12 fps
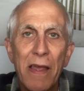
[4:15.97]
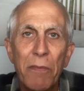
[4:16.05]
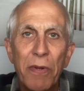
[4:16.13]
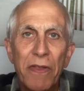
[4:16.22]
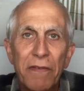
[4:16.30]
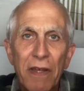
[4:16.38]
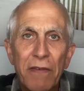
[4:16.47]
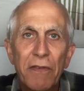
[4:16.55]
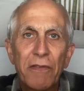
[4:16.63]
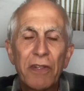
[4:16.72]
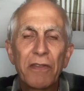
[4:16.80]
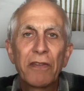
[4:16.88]
But the death of
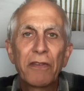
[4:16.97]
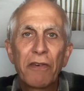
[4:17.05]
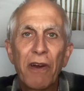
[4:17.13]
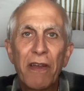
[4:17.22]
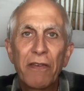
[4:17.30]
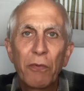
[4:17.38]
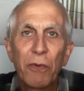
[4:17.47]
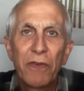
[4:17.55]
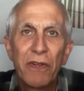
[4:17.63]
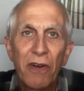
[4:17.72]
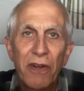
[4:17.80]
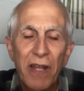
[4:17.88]
Jesus Christ was
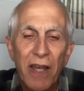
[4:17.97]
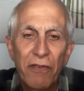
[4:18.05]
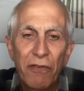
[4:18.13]
not as